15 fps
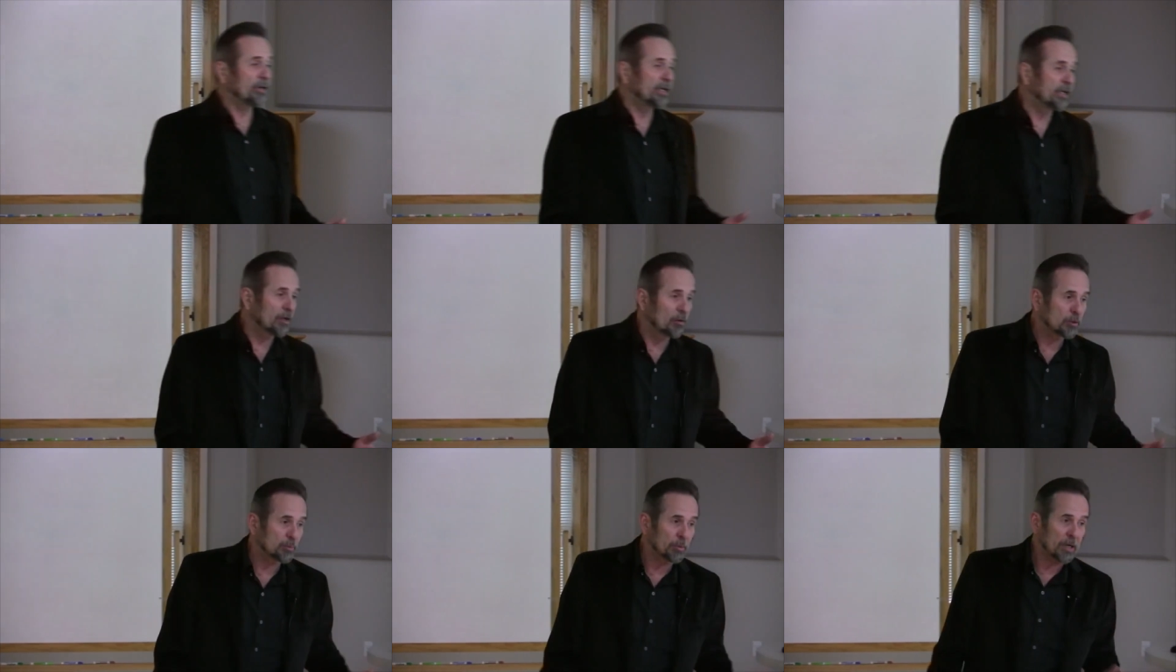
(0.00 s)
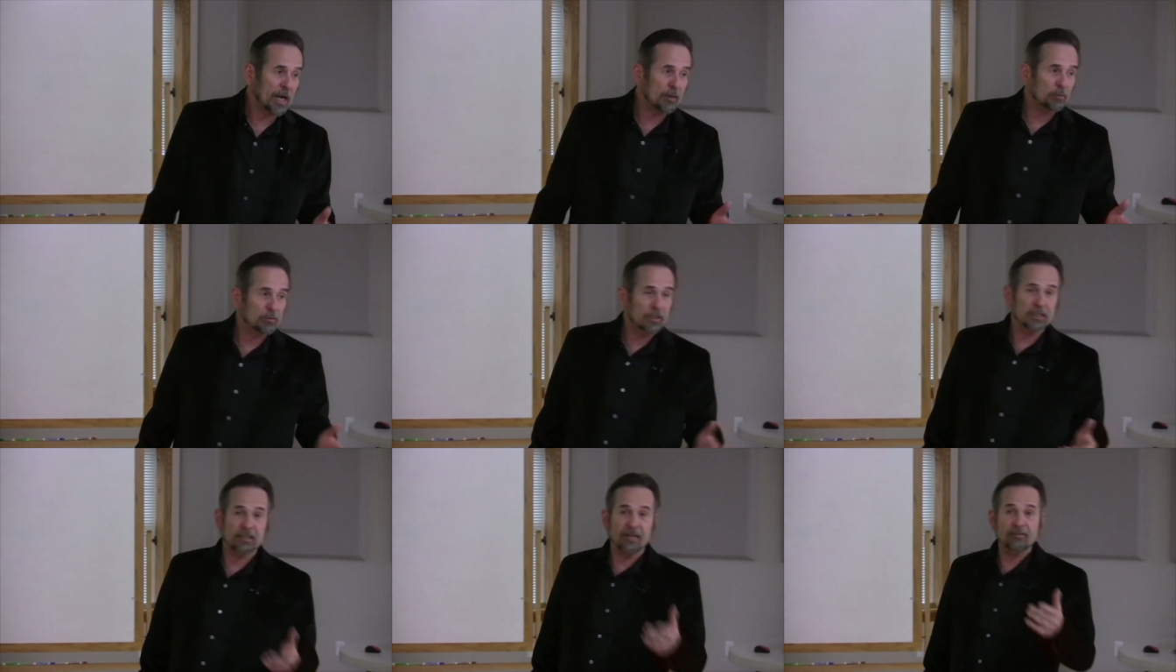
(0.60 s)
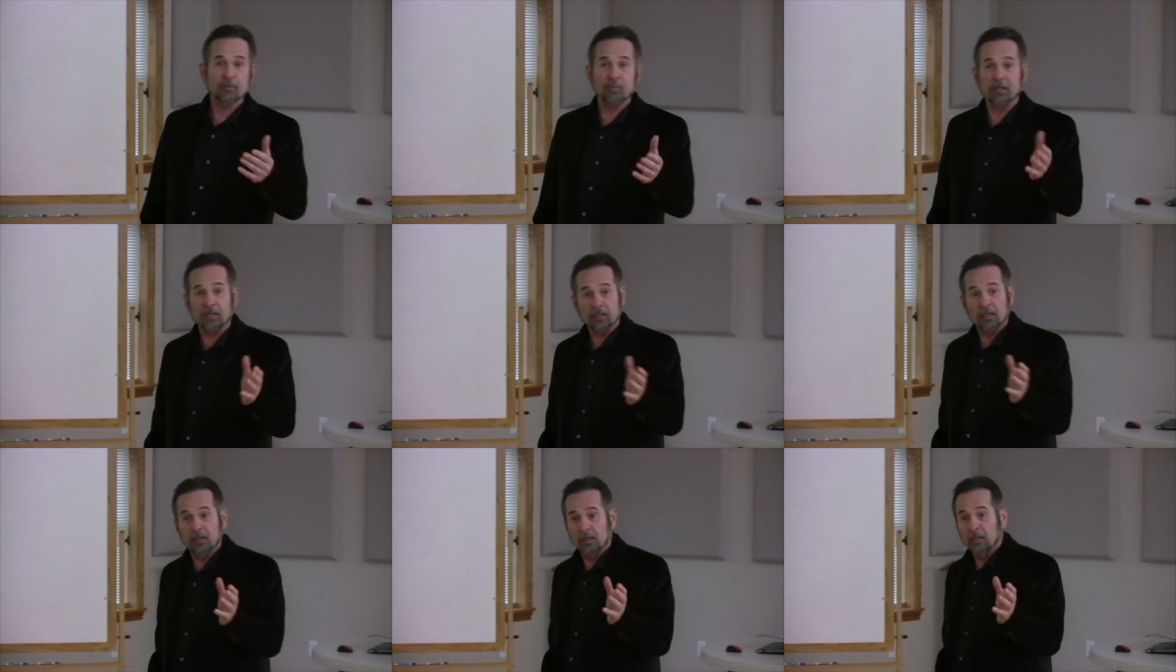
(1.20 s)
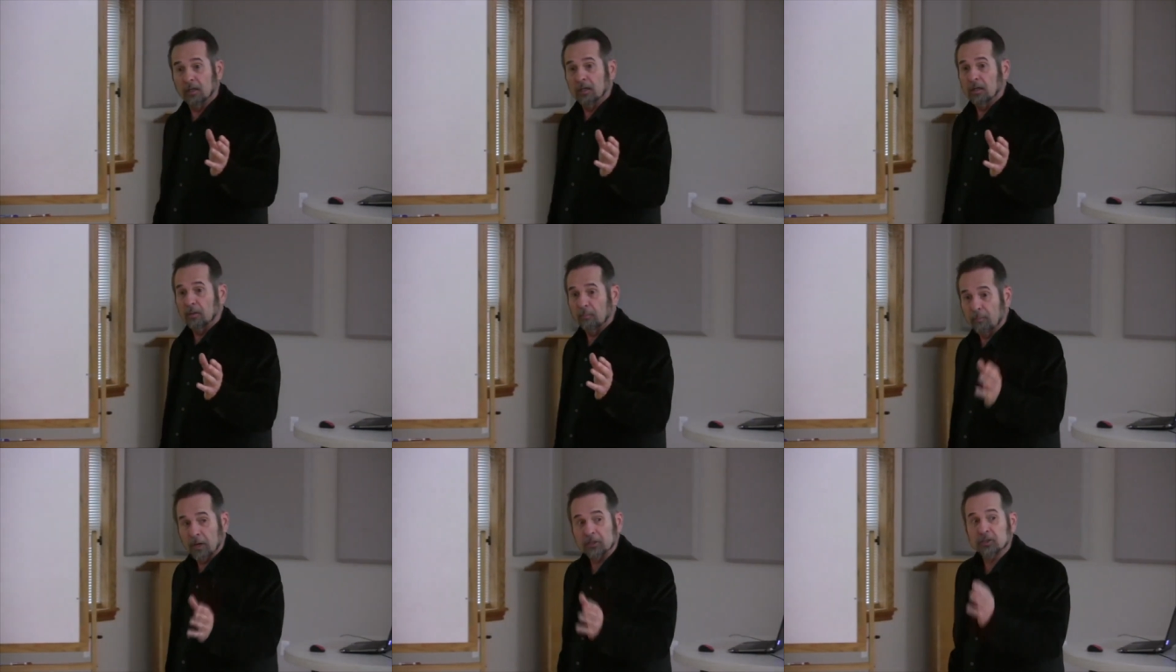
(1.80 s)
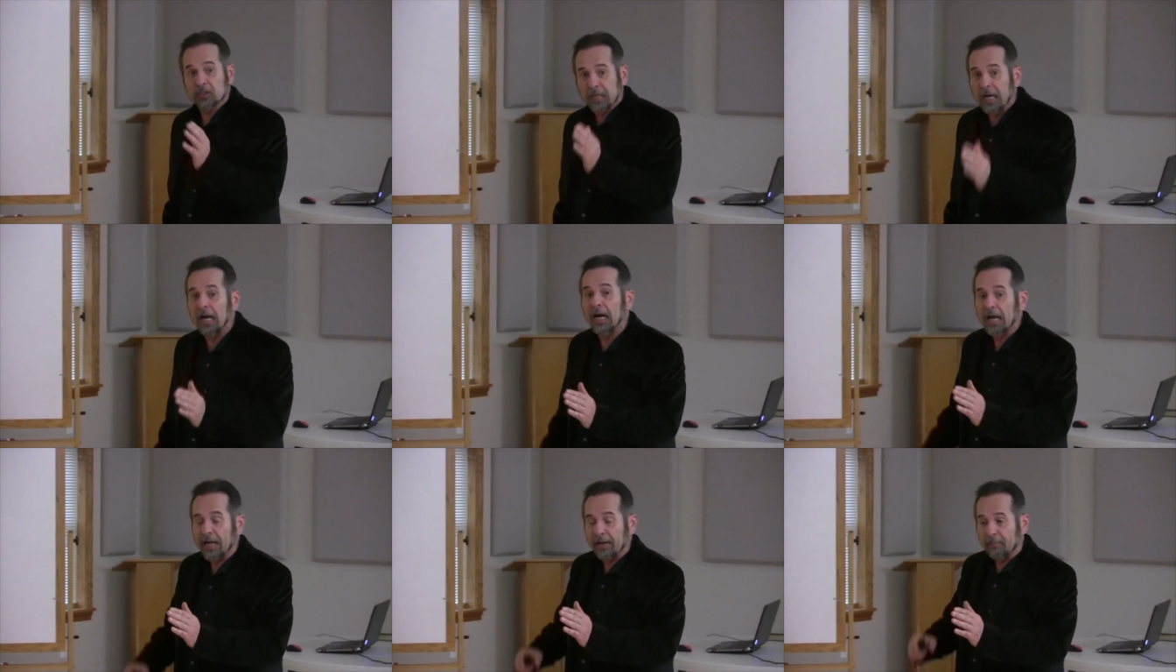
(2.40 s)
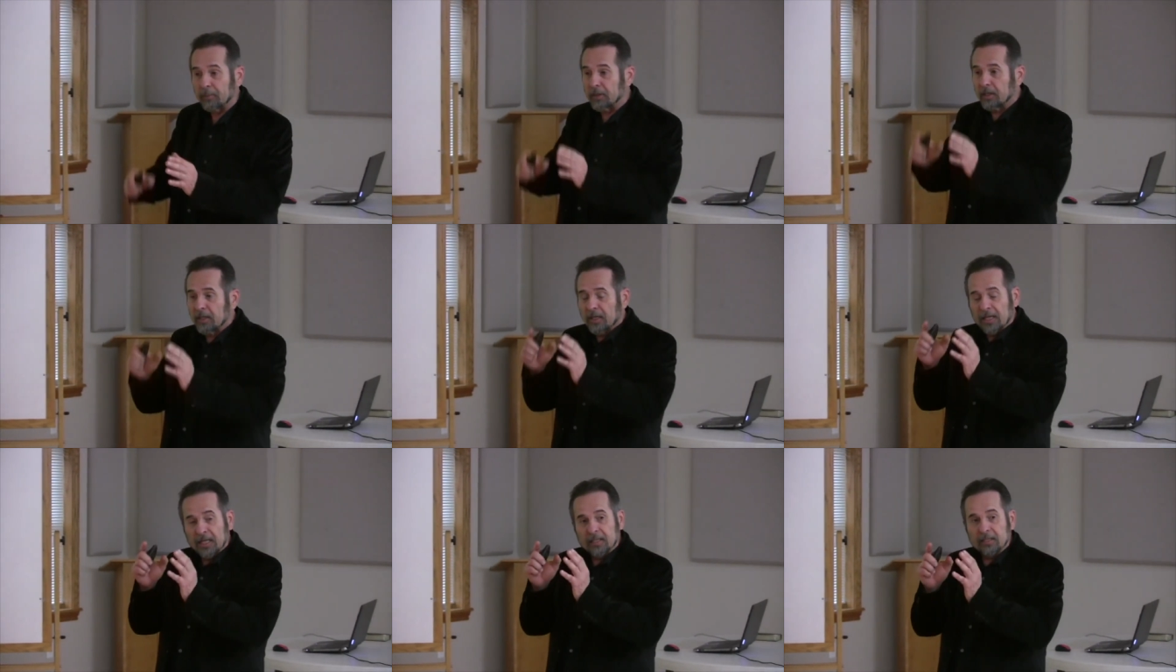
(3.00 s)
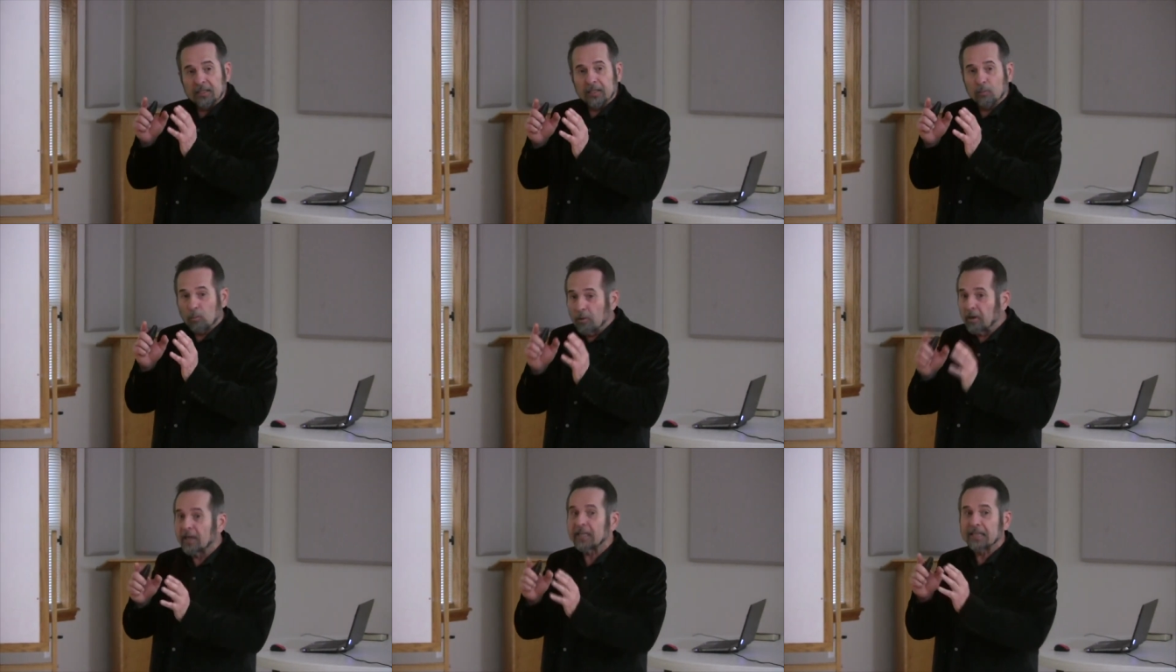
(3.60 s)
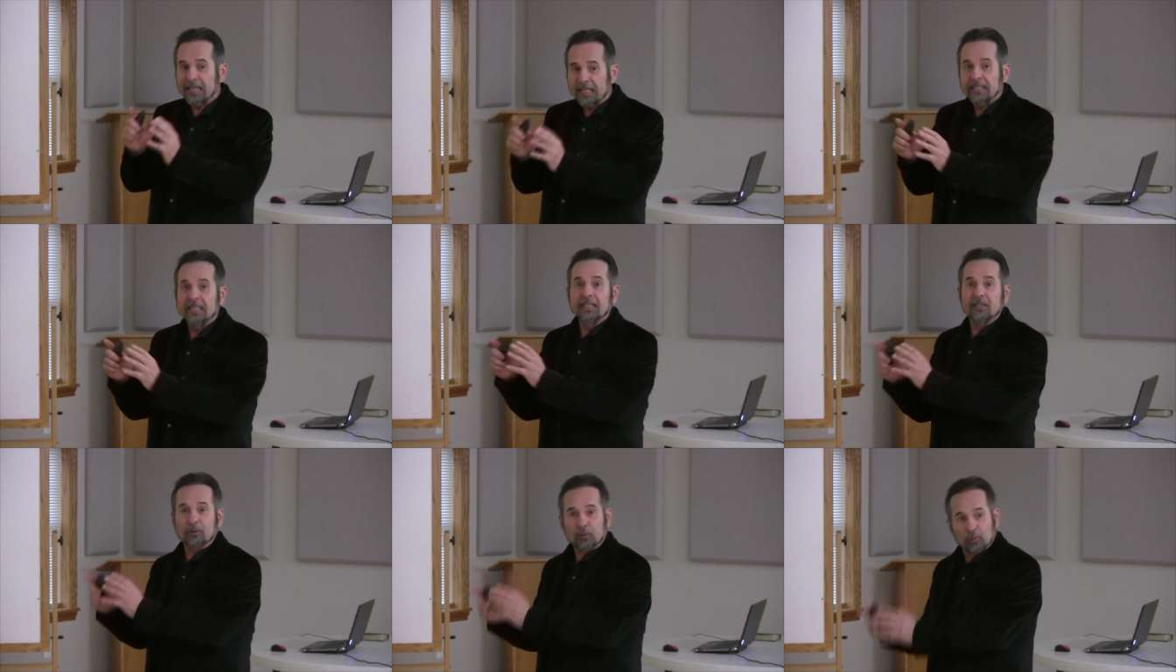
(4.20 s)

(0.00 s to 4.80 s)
videos, but I don't think they've spent much time and, and really thinking it